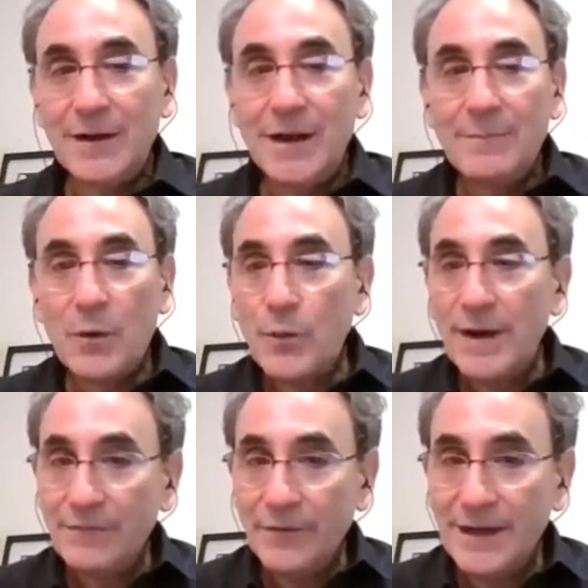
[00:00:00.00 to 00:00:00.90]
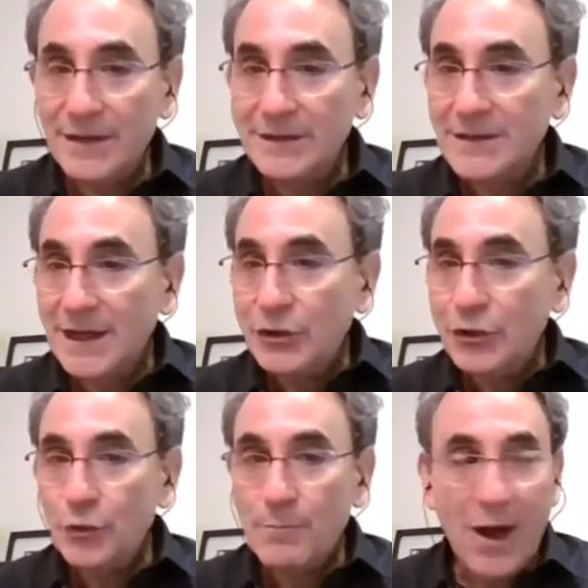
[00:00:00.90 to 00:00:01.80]
But whatever it is,
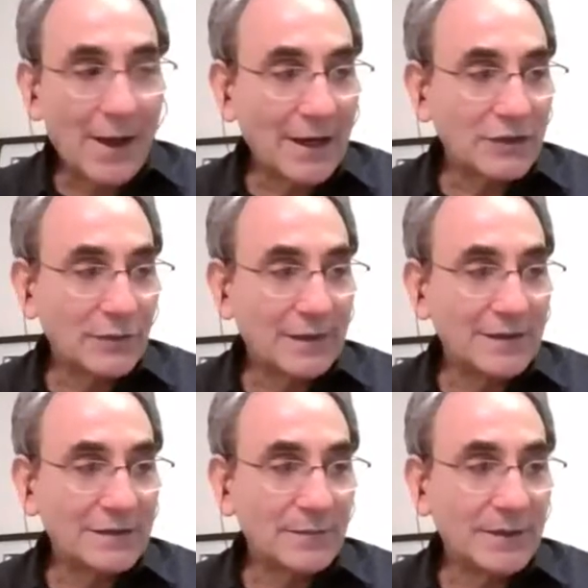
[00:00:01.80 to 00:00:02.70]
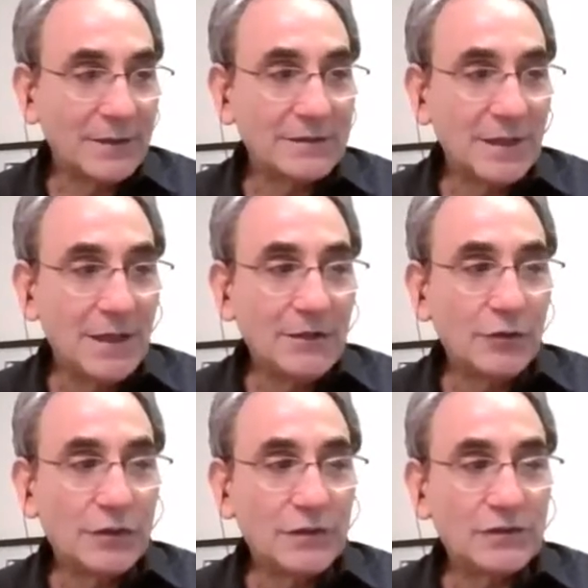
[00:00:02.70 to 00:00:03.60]
you're monitoring this because your
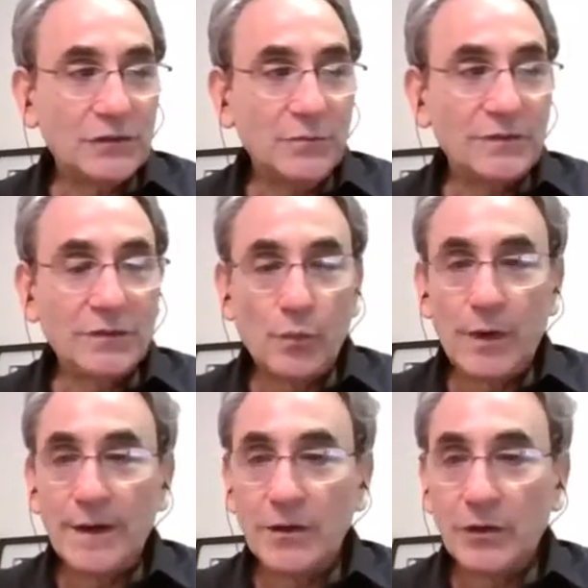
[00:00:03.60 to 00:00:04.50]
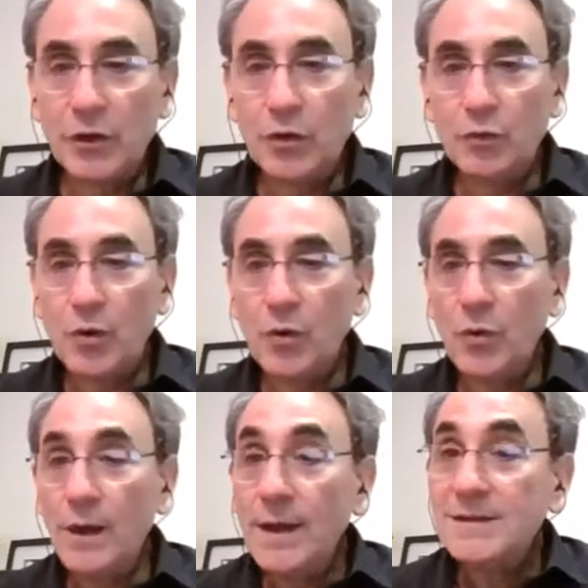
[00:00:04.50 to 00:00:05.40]
consumers are what are going to grow
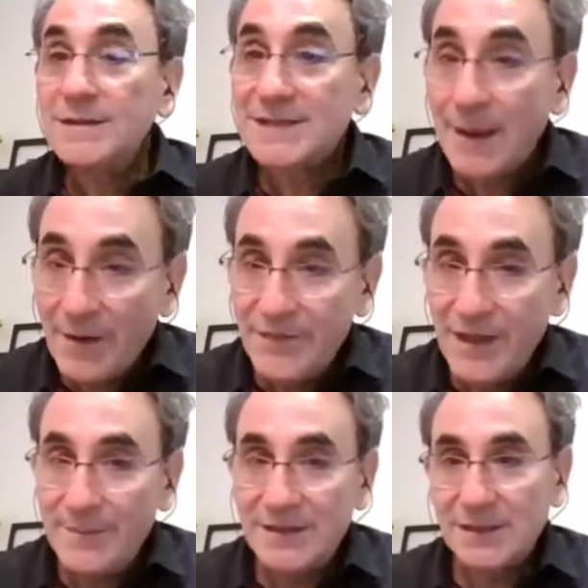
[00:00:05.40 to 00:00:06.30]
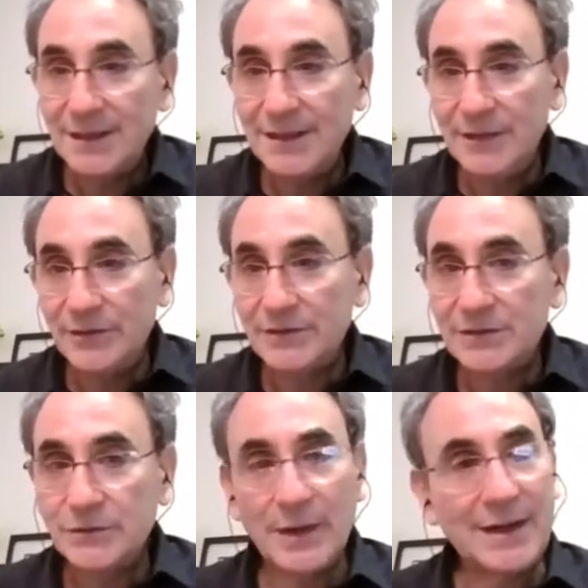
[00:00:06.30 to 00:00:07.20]
some of them into leaders.
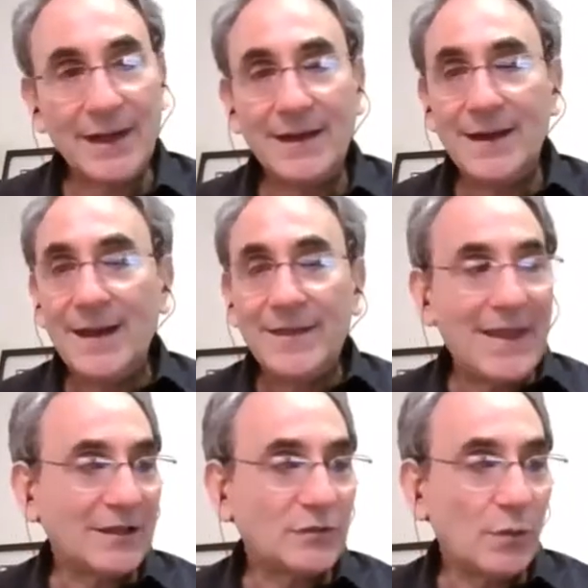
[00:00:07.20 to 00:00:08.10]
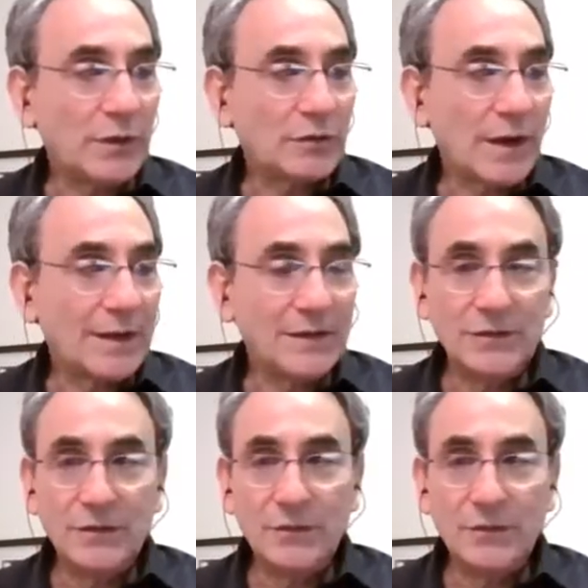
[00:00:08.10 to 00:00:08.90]
So again, that's what we're trying to do.